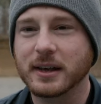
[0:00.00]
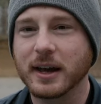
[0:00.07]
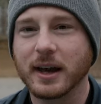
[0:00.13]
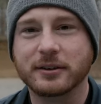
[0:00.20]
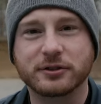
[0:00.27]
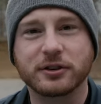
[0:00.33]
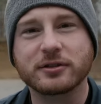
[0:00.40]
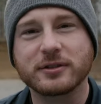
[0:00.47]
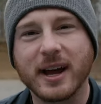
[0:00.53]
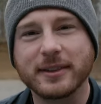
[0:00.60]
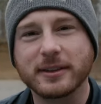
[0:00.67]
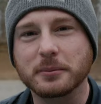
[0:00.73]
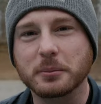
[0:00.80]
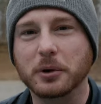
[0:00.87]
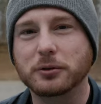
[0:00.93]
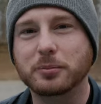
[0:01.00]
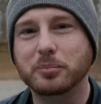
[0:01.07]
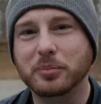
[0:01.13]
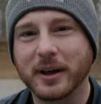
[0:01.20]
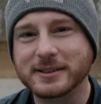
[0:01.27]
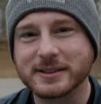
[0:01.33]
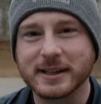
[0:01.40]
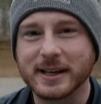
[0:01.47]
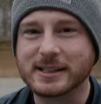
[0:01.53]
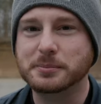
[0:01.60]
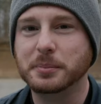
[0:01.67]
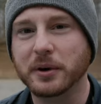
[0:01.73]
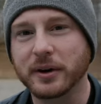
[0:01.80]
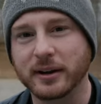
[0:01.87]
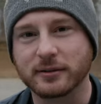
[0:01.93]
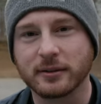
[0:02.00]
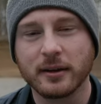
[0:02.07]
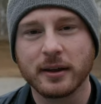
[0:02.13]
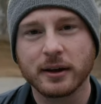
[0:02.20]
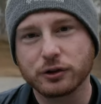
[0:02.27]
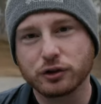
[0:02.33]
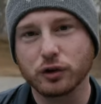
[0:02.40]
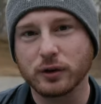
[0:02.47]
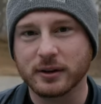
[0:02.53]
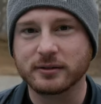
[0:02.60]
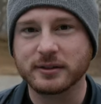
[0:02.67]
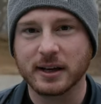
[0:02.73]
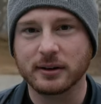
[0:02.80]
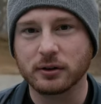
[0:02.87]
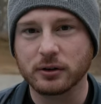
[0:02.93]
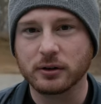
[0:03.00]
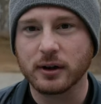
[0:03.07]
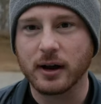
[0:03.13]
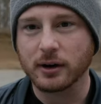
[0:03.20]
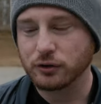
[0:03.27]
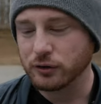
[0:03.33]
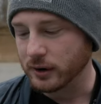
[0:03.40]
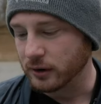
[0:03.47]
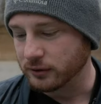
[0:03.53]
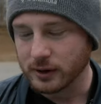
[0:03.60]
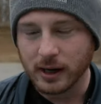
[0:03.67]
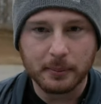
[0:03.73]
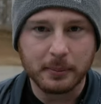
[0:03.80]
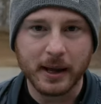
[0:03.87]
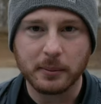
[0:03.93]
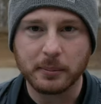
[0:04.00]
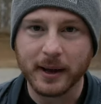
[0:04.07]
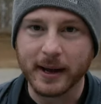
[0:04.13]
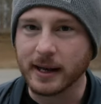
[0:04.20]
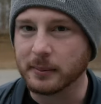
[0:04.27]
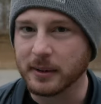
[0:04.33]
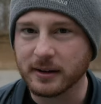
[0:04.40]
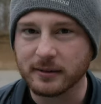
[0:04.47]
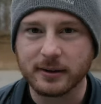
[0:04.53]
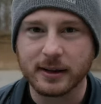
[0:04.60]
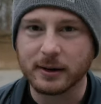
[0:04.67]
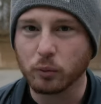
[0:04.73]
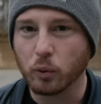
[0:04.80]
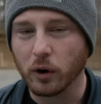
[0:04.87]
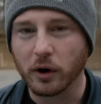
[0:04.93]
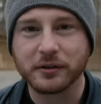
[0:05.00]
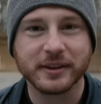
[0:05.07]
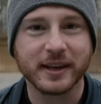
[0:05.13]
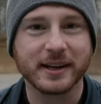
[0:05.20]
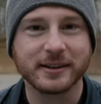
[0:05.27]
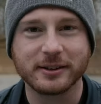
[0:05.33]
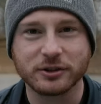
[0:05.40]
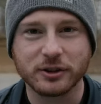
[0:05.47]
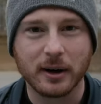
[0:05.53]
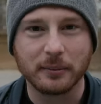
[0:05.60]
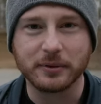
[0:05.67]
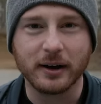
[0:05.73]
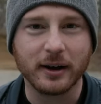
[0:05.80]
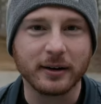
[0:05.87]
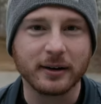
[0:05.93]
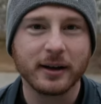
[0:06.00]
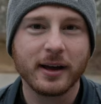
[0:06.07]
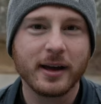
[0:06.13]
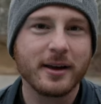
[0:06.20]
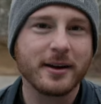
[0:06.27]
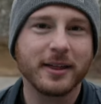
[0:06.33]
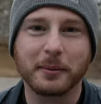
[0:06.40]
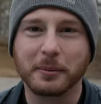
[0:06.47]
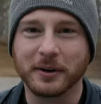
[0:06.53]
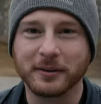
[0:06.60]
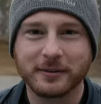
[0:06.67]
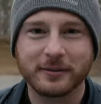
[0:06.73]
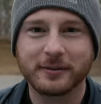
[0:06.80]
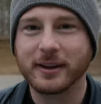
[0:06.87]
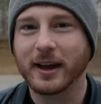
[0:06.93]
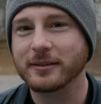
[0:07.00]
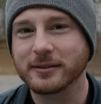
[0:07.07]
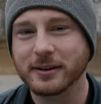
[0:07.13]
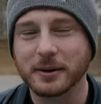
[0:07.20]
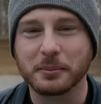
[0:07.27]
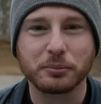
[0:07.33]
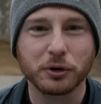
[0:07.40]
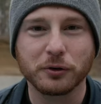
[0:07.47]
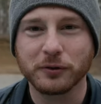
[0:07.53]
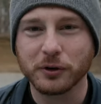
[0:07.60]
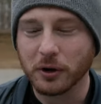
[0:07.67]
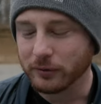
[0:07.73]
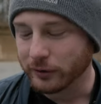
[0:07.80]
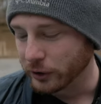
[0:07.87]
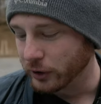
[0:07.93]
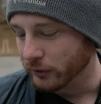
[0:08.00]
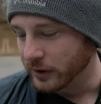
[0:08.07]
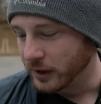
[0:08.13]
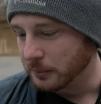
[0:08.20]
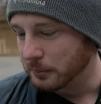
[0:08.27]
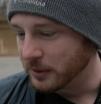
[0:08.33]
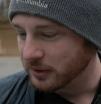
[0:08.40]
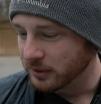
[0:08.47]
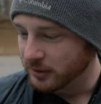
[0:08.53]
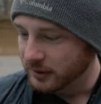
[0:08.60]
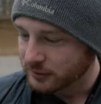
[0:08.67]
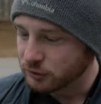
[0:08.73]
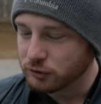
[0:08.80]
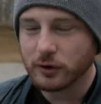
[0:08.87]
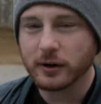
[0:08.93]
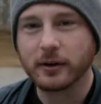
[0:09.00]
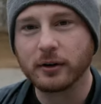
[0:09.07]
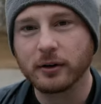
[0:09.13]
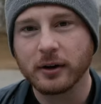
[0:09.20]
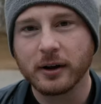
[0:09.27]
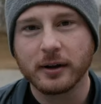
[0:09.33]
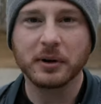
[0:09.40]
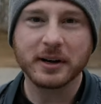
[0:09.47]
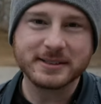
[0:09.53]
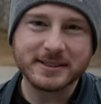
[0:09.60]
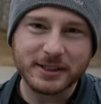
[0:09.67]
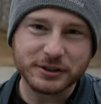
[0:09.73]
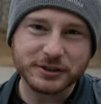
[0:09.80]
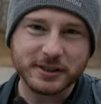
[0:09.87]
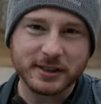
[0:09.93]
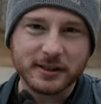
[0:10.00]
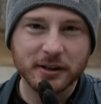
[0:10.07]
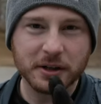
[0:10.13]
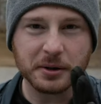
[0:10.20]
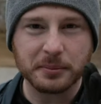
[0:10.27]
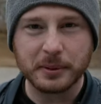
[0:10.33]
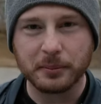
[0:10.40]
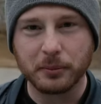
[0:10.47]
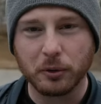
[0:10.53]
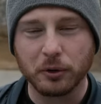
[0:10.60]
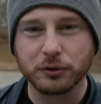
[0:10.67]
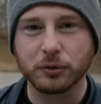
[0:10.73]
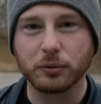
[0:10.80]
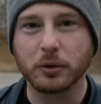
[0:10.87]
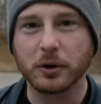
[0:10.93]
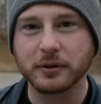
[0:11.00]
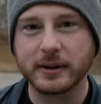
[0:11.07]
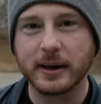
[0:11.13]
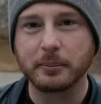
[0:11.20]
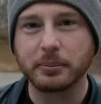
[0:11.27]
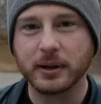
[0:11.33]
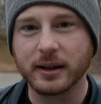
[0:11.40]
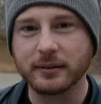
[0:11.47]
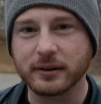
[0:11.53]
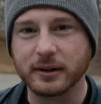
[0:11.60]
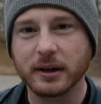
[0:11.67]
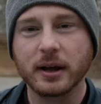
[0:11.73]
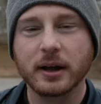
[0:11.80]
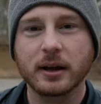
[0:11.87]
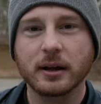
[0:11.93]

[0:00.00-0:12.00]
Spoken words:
it's just not the most pleasant experience shooting the standard Glock triggers. They're not bad by any means. They work, they get the job done. They've been tested and proven over and over again, but this trigger brings that just a little bit more towards that pleasant,